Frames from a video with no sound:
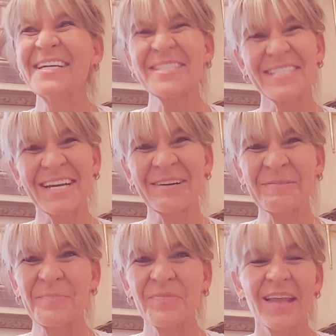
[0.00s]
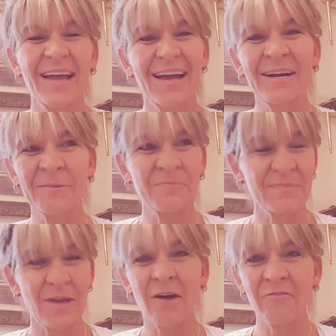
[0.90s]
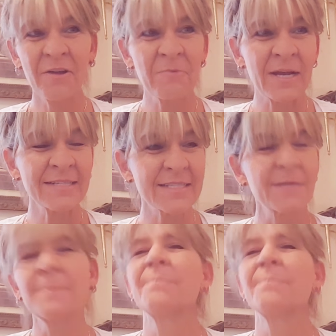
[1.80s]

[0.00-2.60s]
so um, off I went,